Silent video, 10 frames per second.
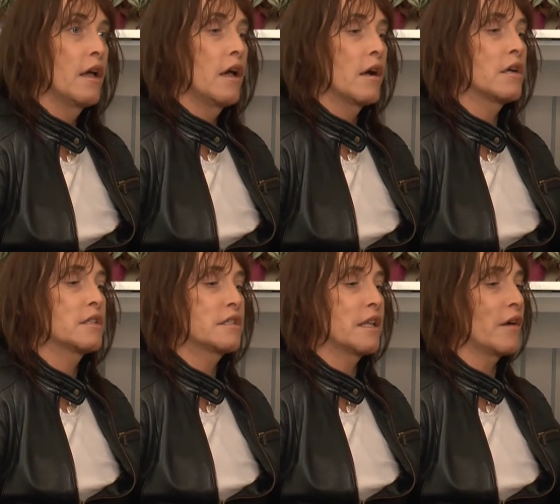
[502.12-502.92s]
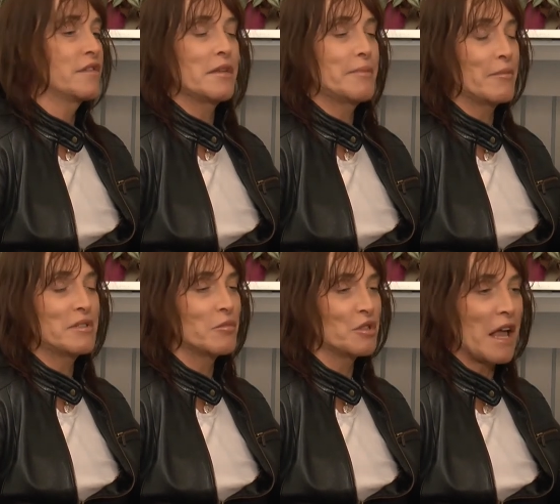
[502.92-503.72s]
because obviously people
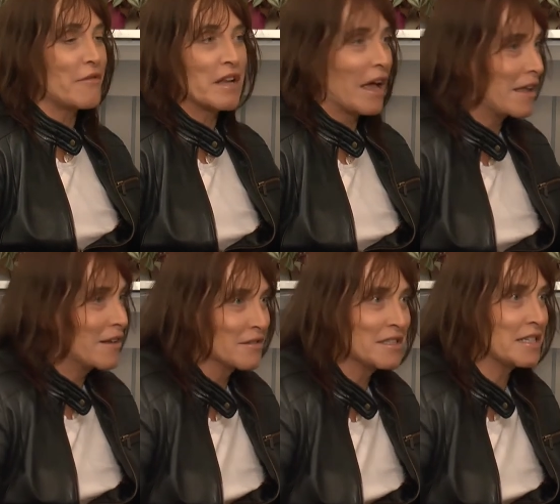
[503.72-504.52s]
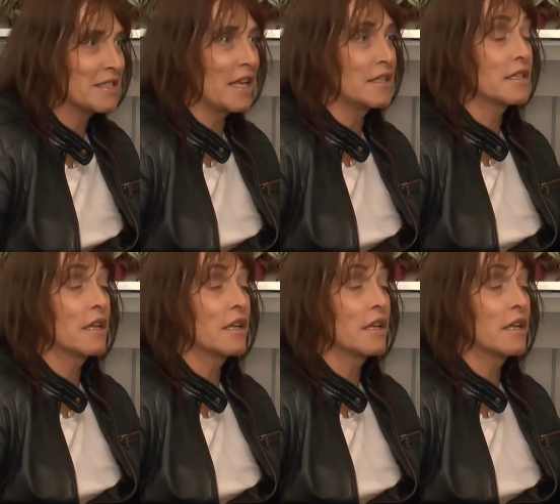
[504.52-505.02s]
still watch it every day on Sixth Sense,